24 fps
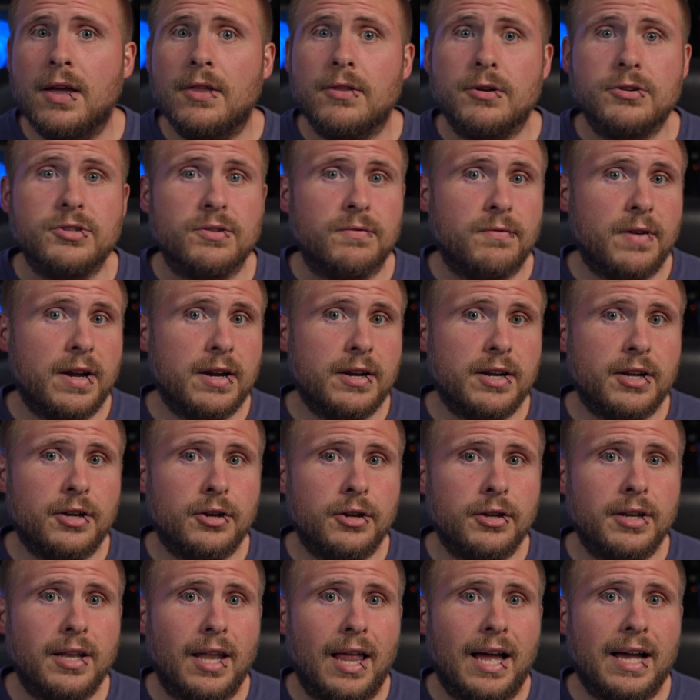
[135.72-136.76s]
there's a very
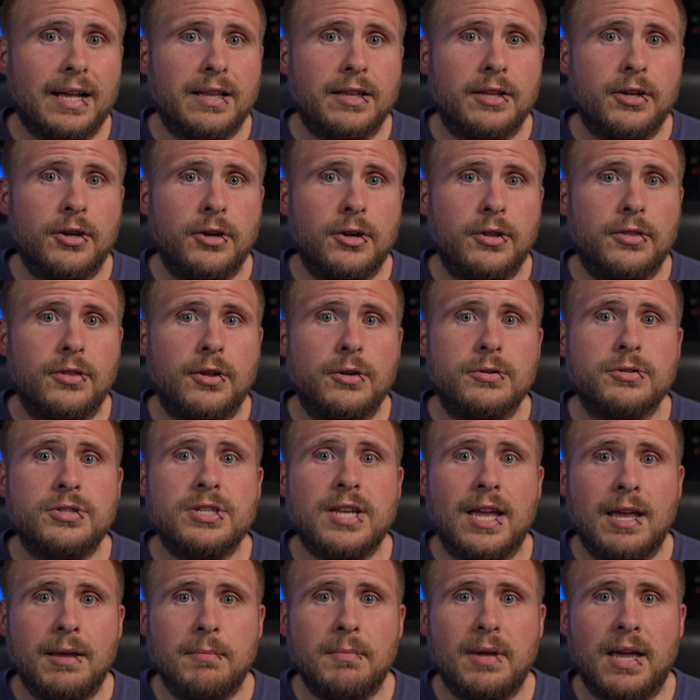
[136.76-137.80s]
good likelihood those
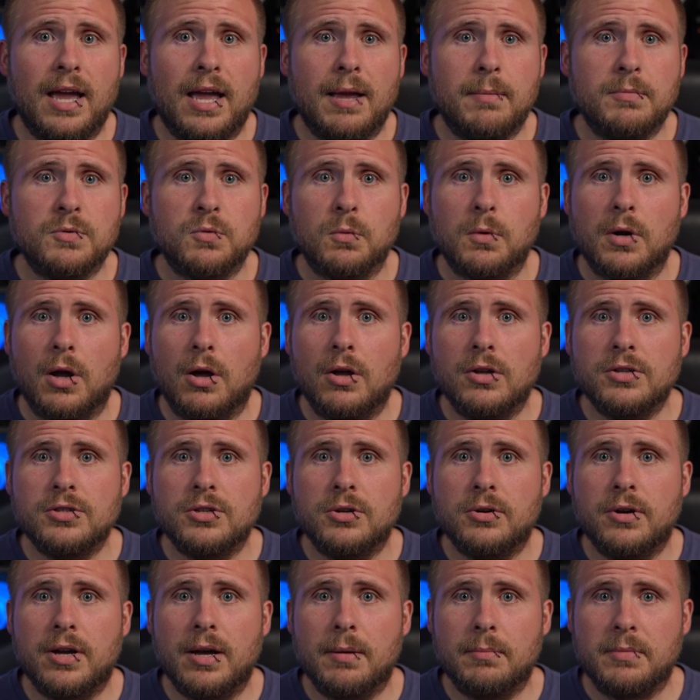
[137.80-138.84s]
same games would
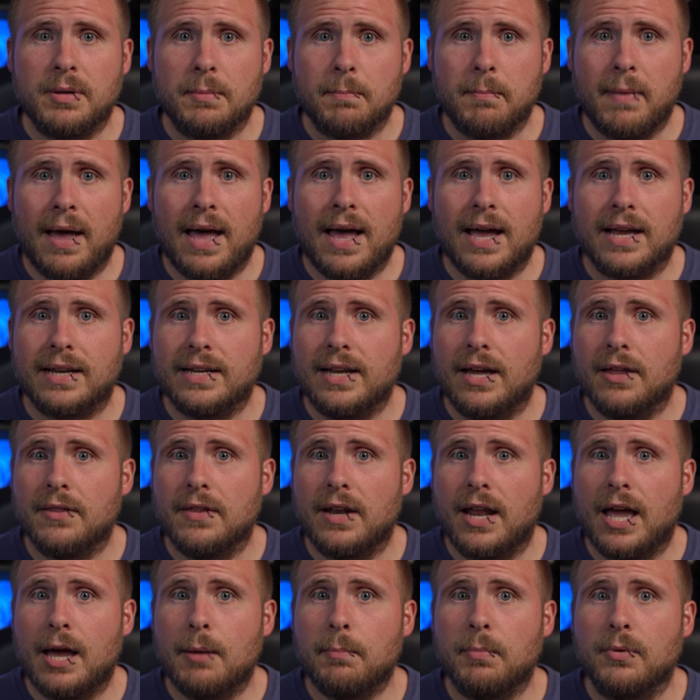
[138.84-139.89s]
also come to Mac now that
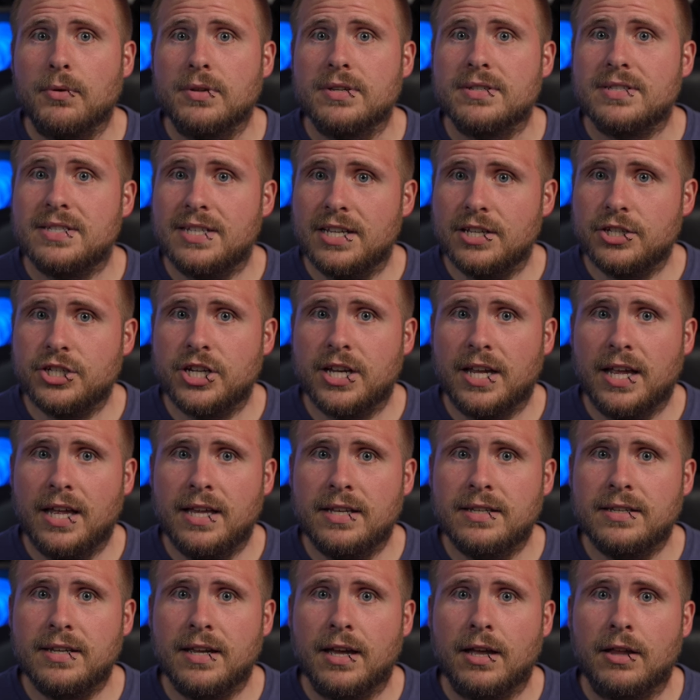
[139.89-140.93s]
Apple is ditching
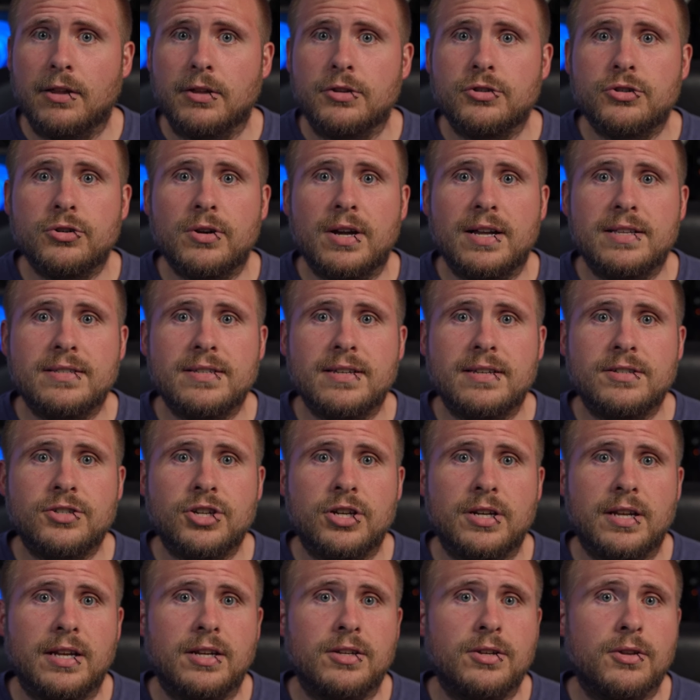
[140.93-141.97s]
Intel and
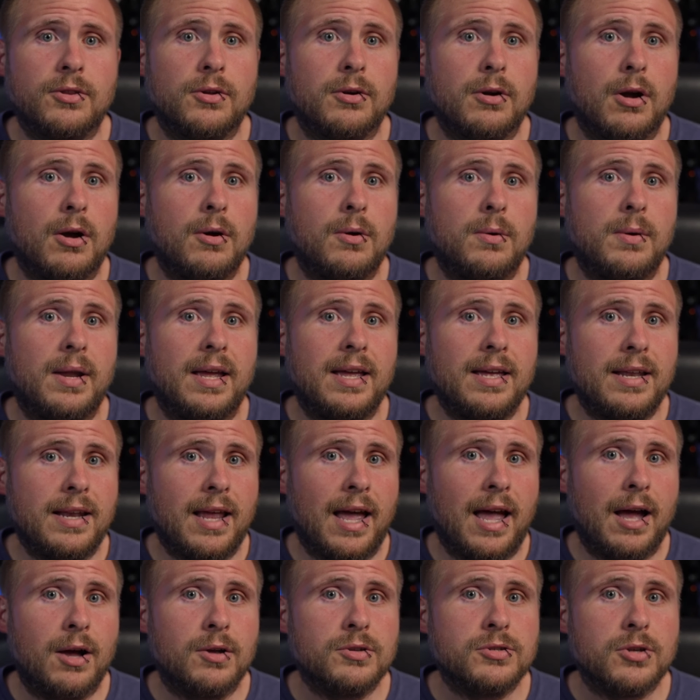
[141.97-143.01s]
transitioning to their own
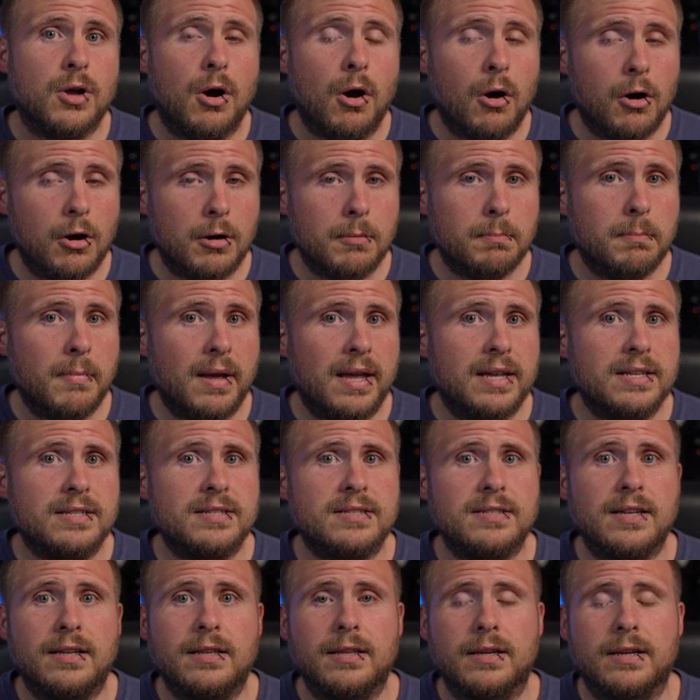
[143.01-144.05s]
in-house ARM-based
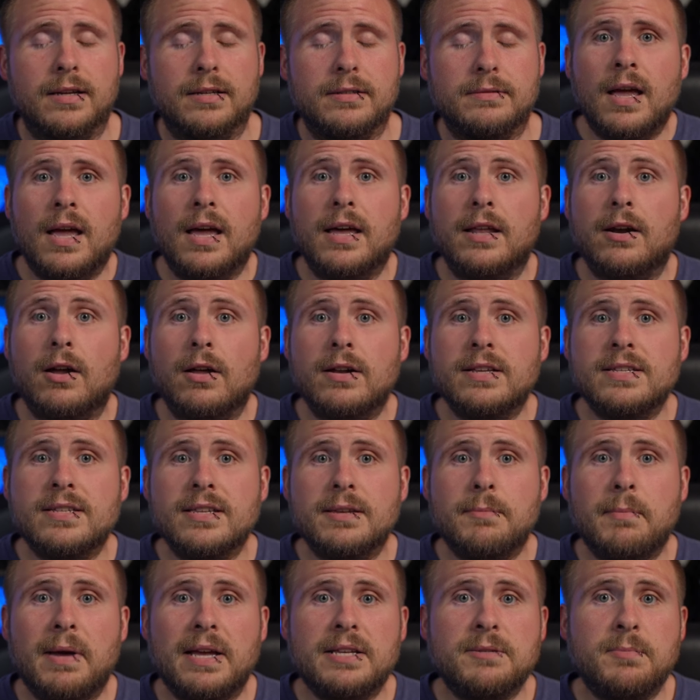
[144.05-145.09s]
silicon. It
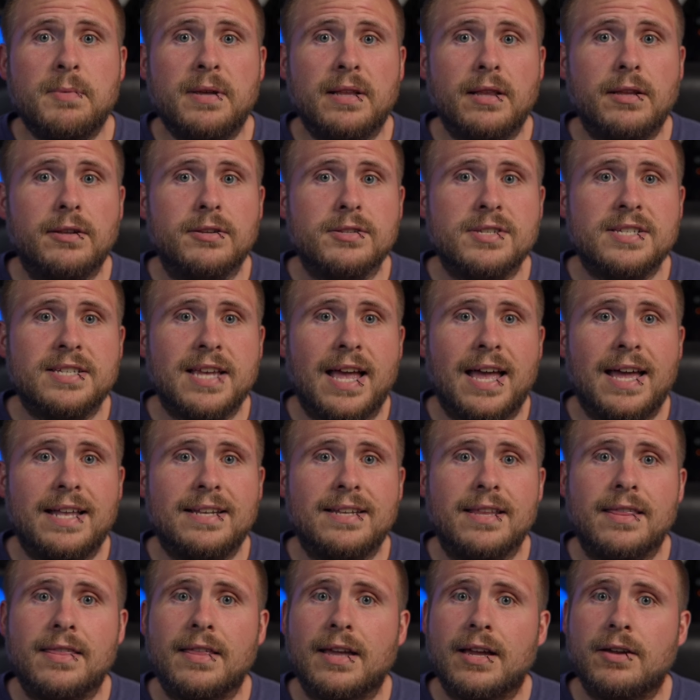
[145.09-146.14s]
honestly makes me a little sad
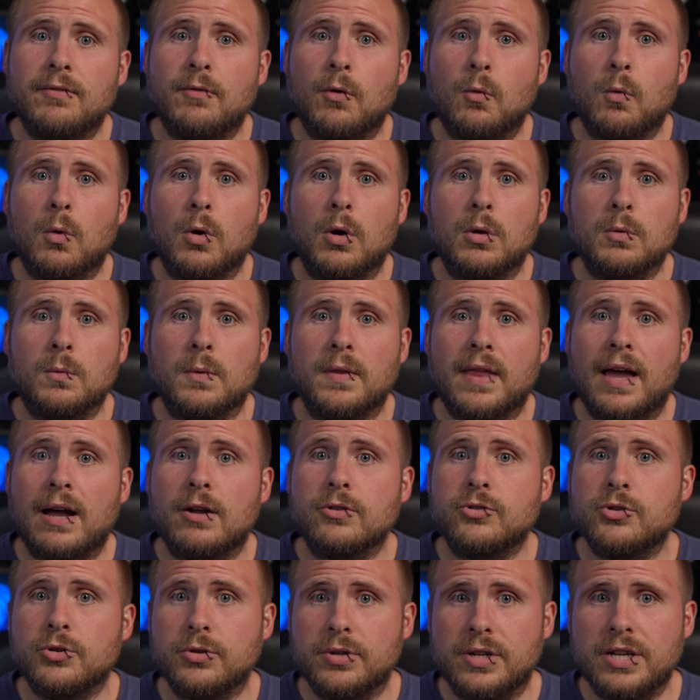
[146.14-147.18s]
to think of a world
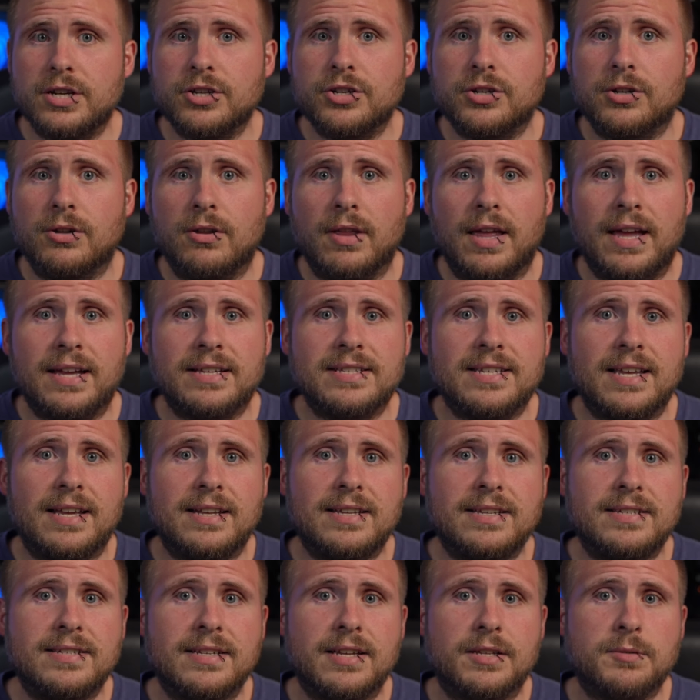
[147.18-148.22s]
without traditional
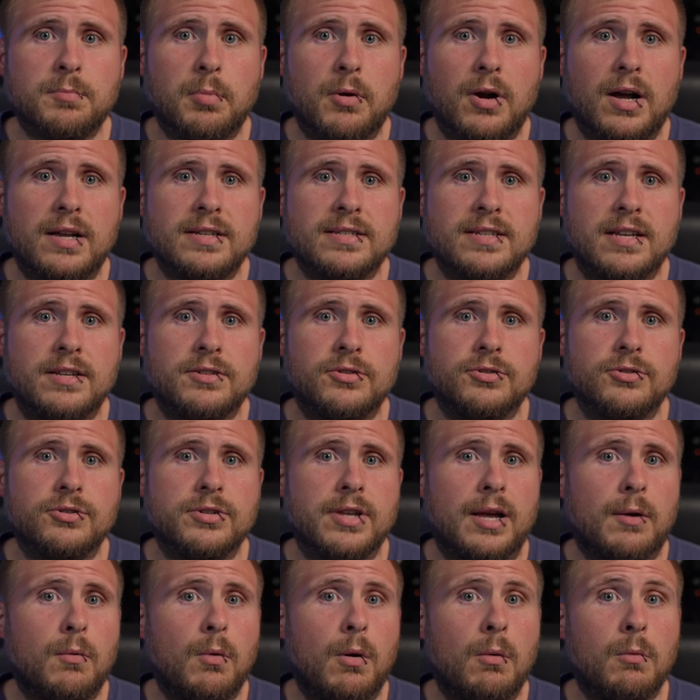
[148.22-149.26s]
x86 processors
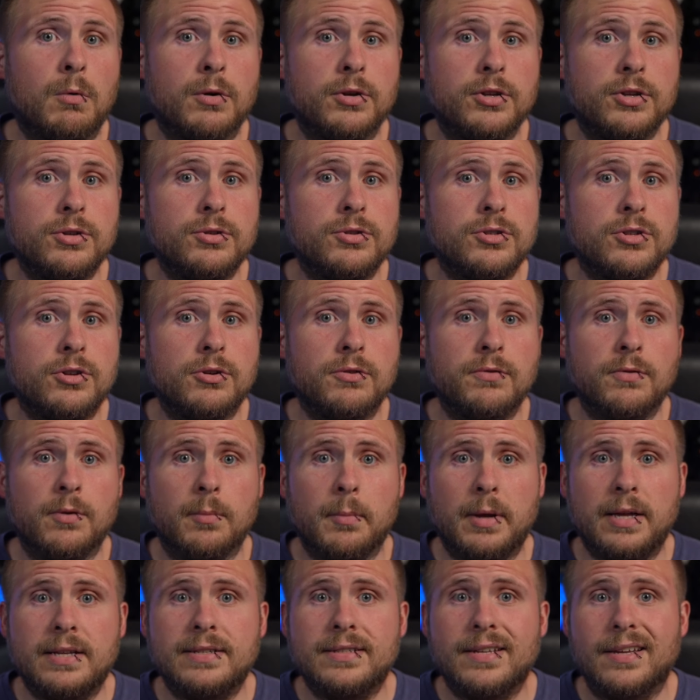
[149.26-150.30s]
like what we're used to
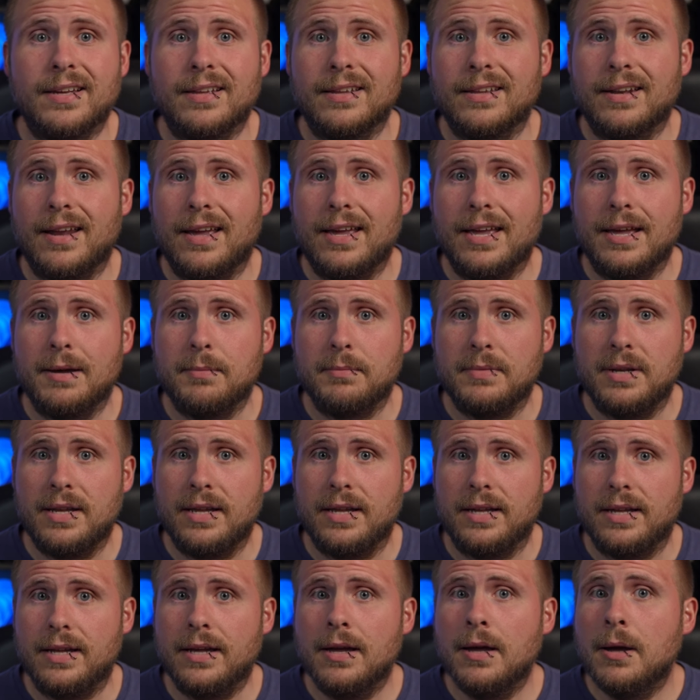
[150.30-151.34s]
from Intel and
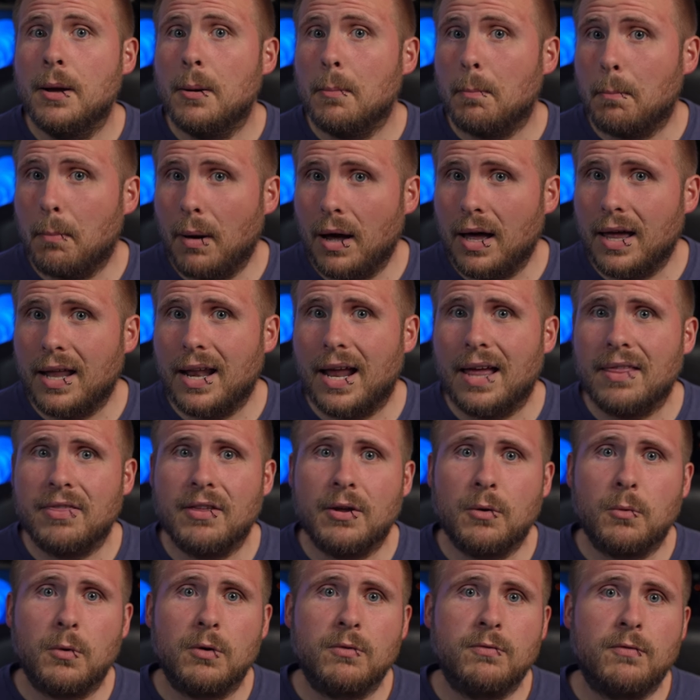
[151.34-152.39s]
AMD, but I
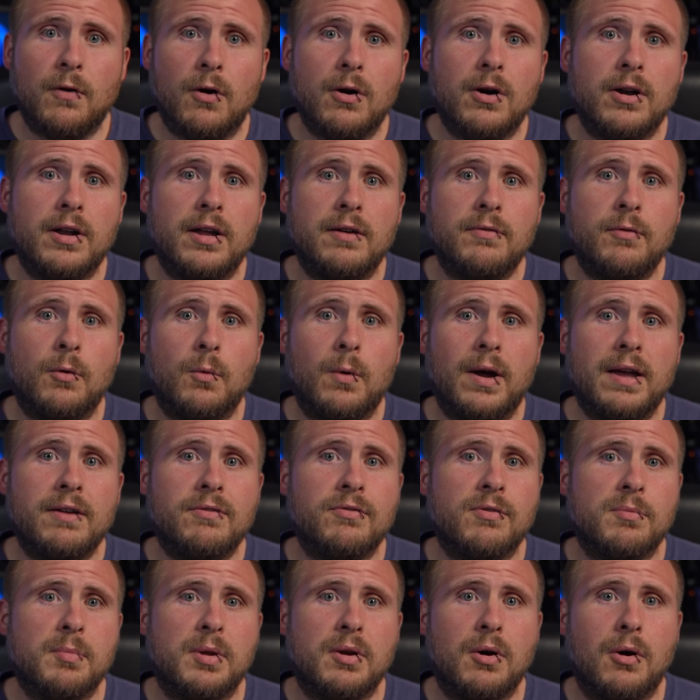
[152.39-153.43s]
think we're far enough away
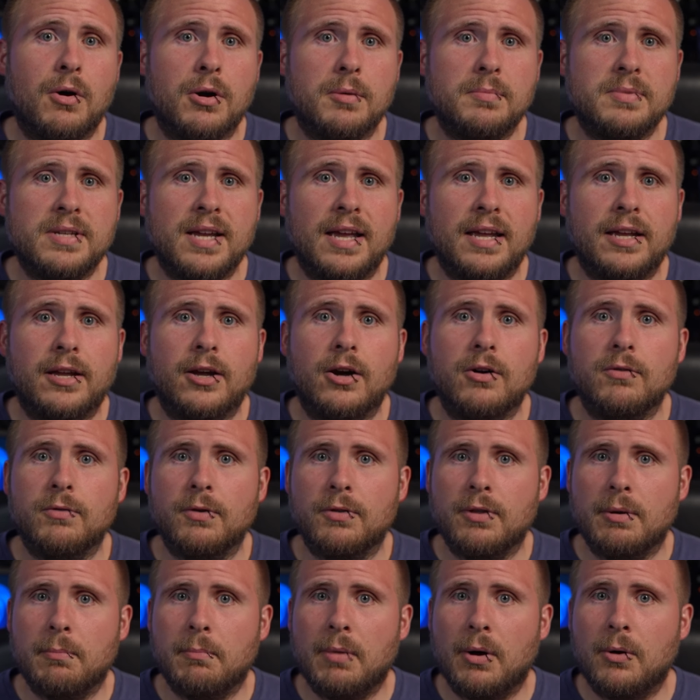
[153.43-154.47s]
from an ARM takeover
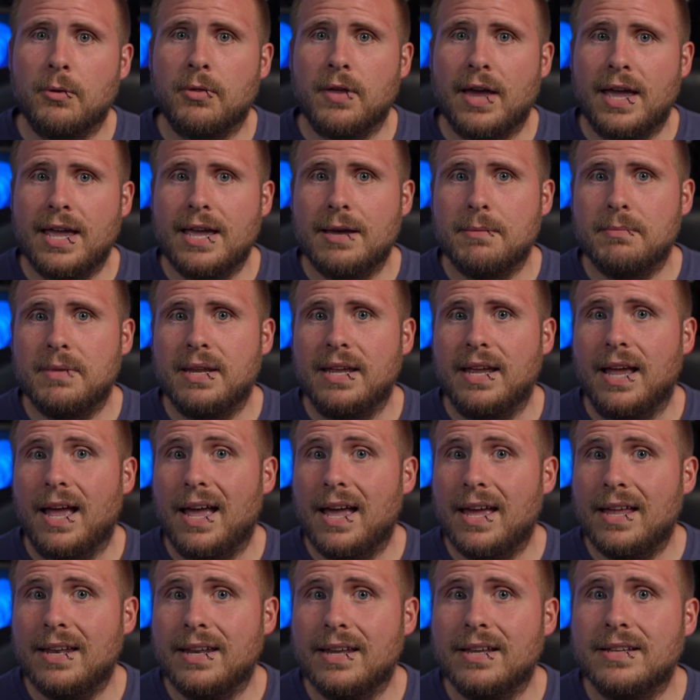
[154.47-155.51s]
that both AMD
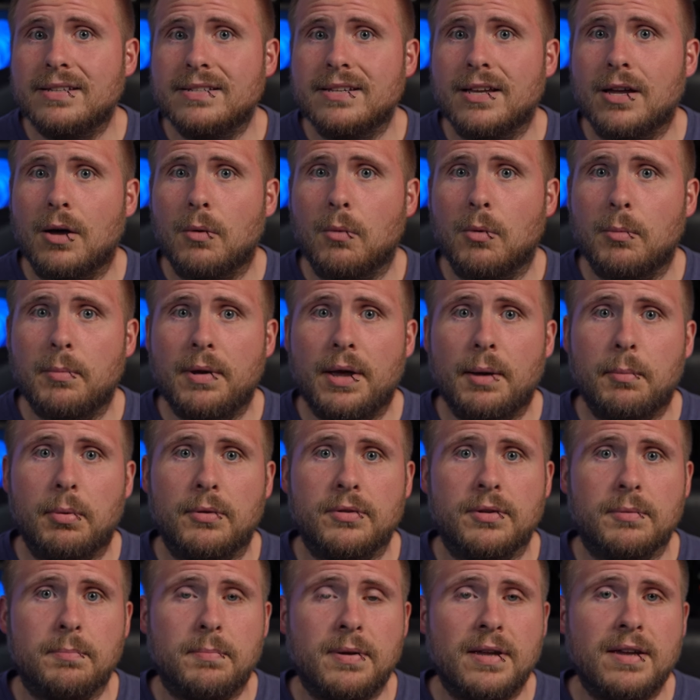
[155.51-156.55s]
and Intel will be able
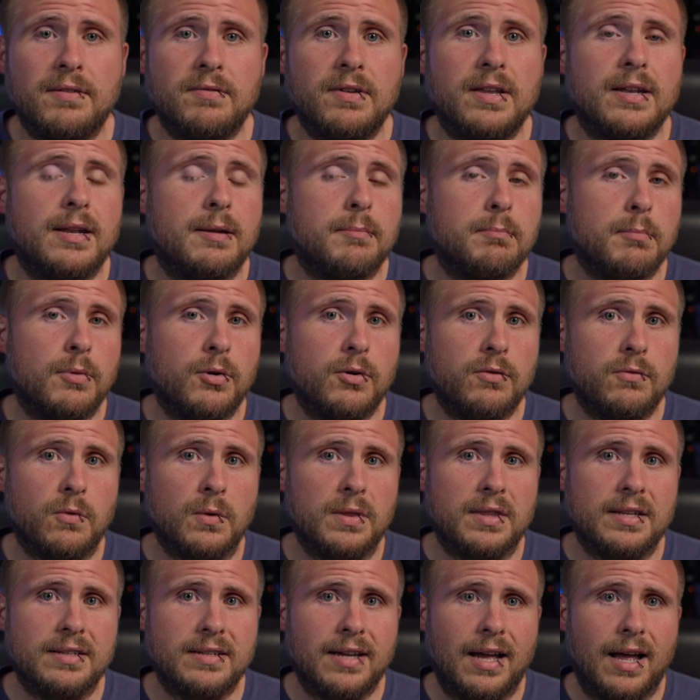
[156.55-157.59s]
to pivot and move
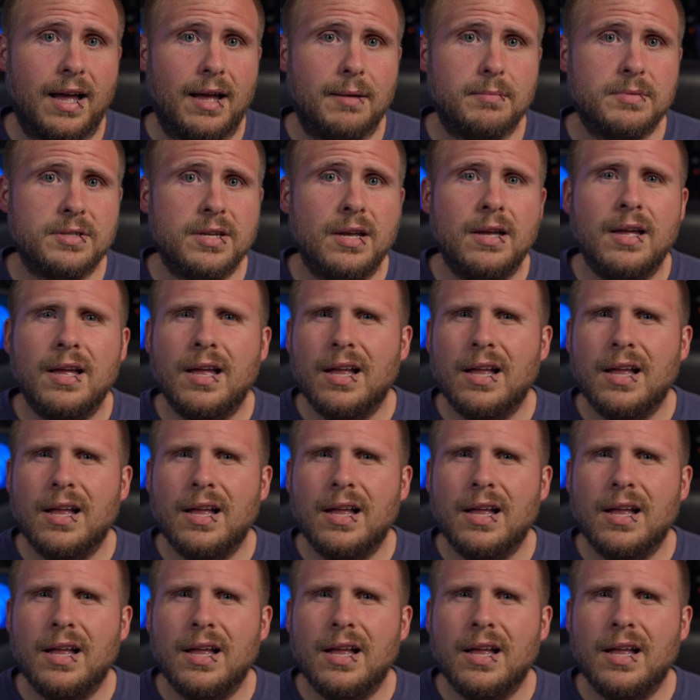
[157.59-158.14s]
with the times.